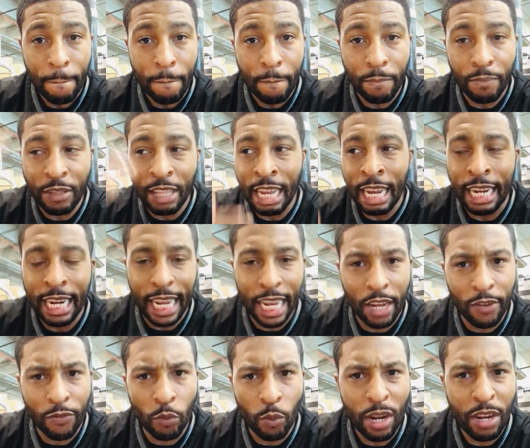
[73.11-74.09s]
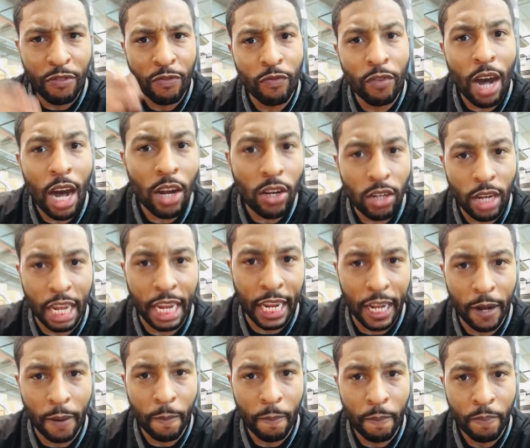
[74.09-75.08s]
then if we follow
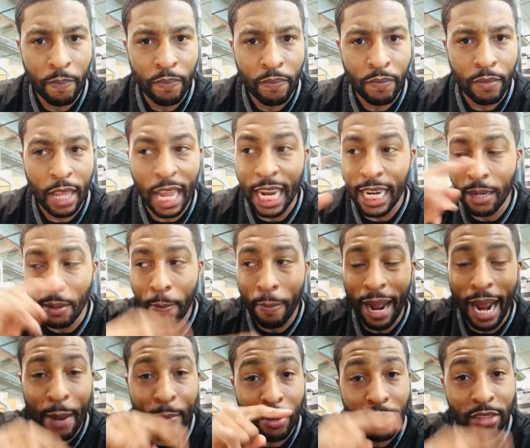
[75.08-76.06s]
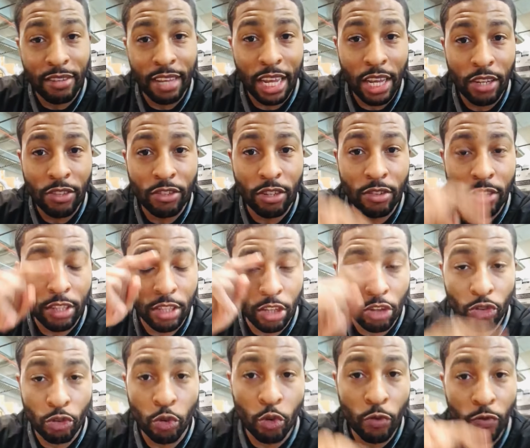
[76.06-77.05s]
him, and the Bible tells us that the
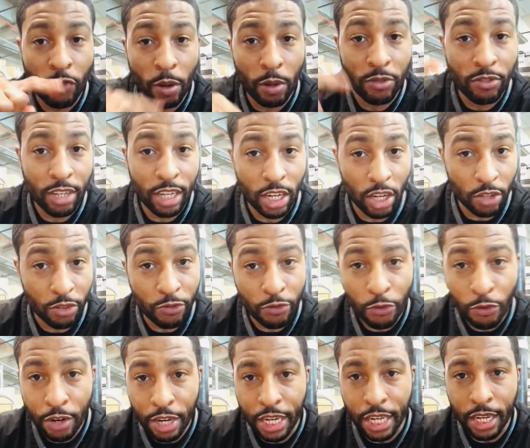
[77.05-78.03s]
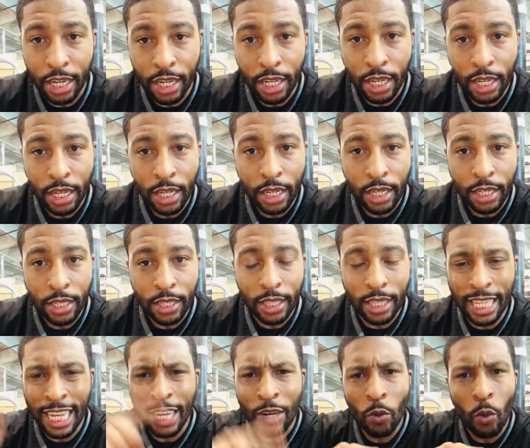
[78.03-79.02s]
truth gonna set us free,
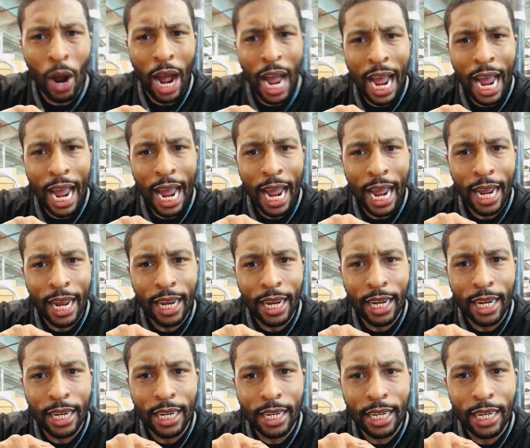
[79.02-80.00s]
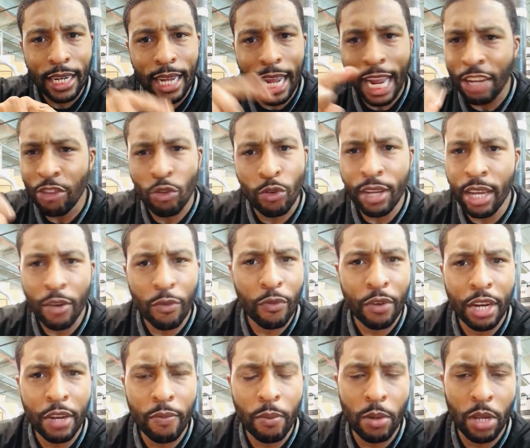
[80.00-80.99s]
then why can't you get free
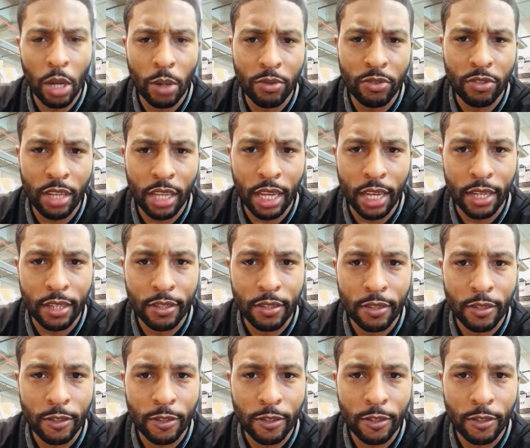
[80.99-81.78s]
from your sins?